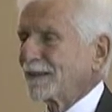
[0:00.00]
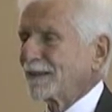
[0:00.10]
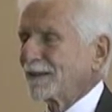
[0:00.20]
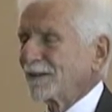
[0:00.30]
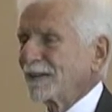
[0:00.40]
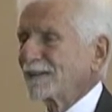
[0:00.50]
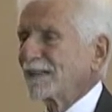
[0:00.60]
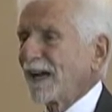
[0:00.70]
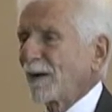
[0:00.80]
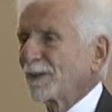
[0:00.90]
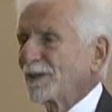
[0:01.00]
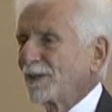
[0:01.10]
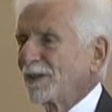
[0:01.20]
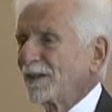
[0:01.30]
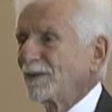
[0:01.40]
there is the
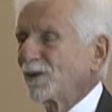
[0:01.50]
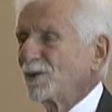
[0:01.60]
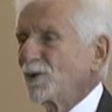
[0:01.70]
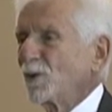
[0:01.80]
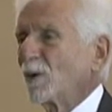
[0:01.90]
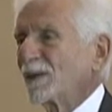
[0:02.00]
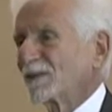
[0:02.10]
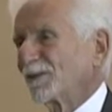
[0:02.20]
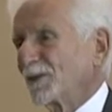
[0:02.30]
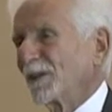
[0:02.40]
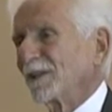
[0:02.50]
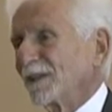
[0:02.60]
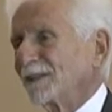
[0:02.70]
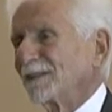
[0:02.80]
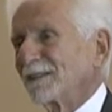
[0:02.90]
opportunity for new ways of doing
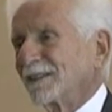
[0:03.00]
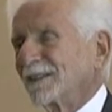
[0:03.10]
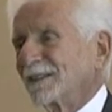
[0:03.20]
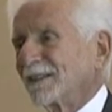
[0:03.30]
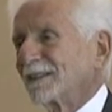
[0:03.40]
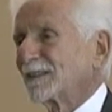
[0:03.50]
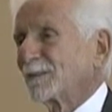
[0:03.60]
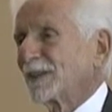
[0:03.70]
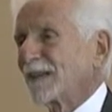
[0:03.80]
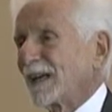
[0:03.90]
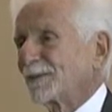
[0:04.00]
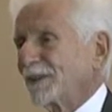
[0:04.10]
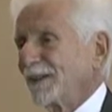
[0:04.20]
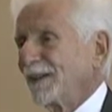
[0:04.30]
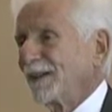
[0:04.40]
things, things to be adopted.